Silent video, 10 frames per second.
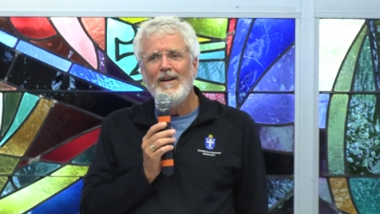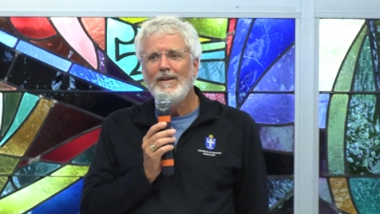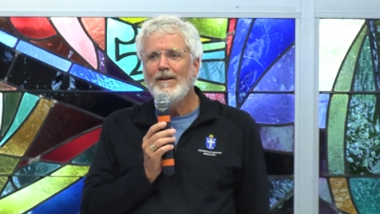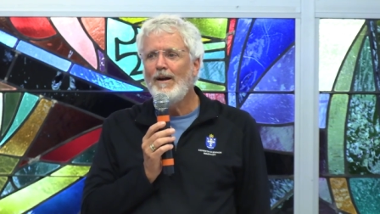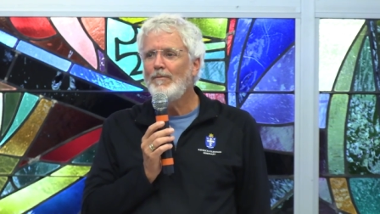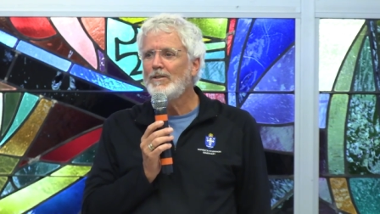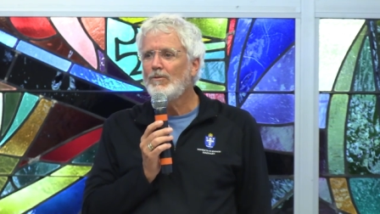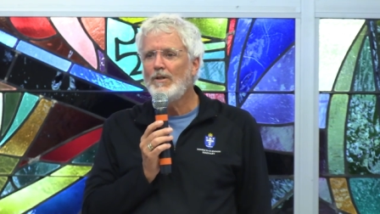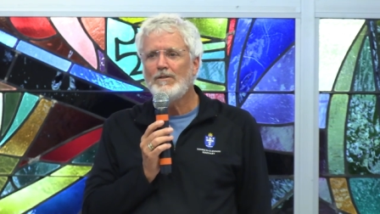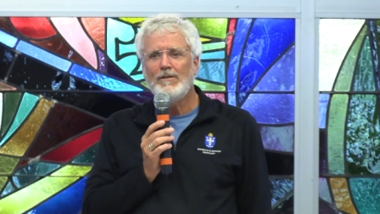Any comments,
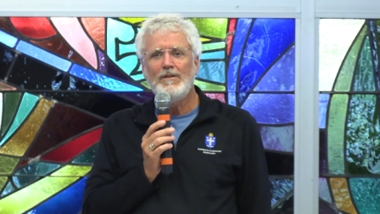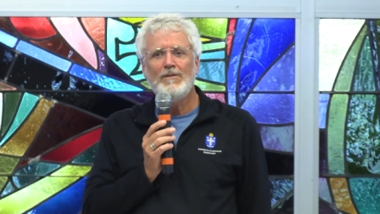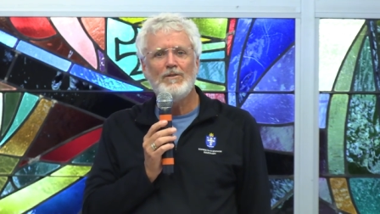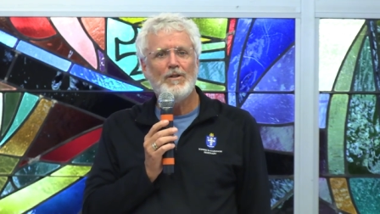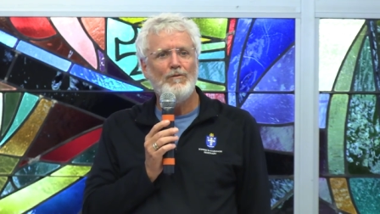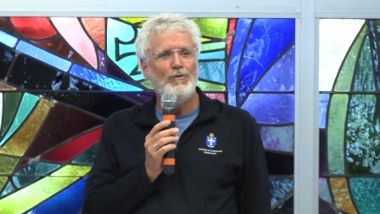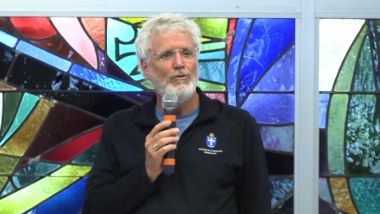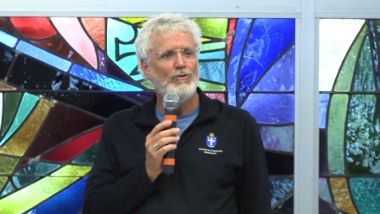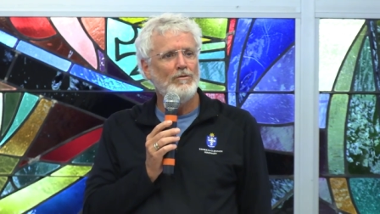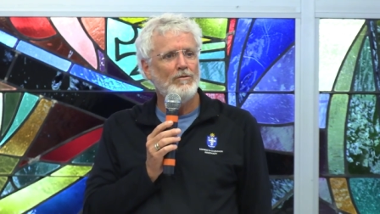questions,
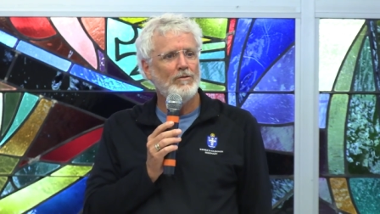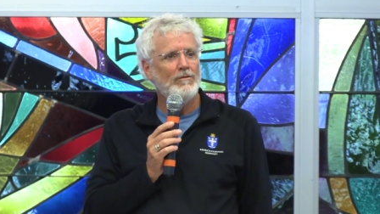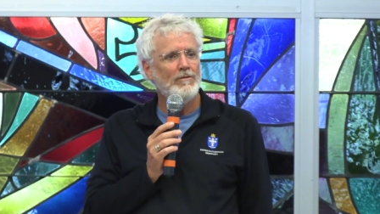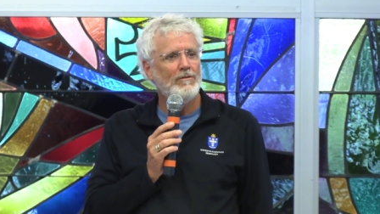confusions?